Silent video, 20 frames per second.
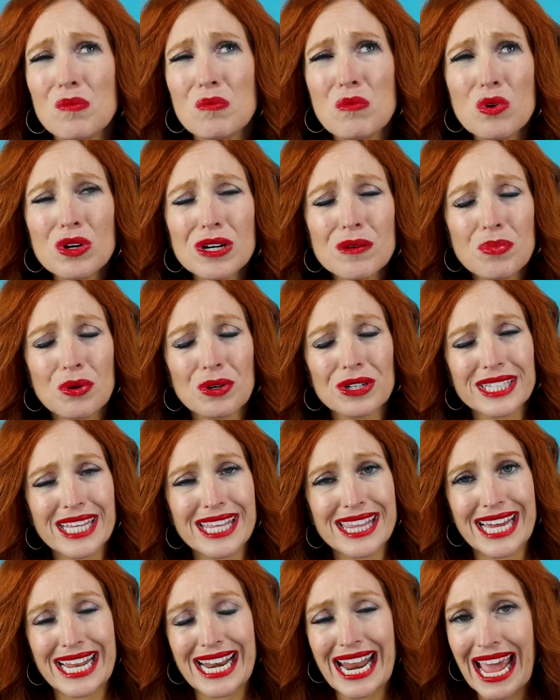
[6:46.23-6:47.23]
More
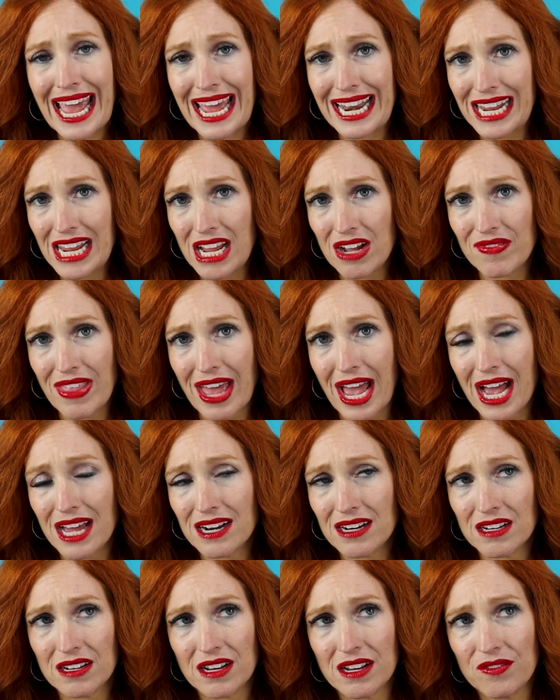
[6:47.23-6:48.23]
importantly than any of
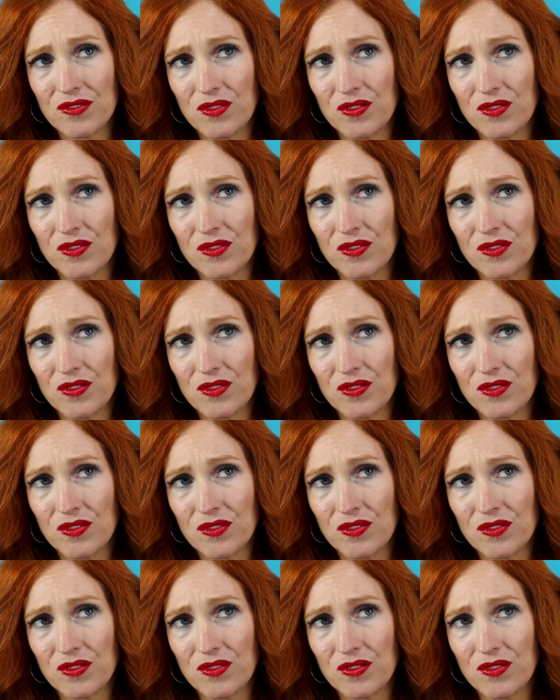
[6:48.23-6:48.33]
that,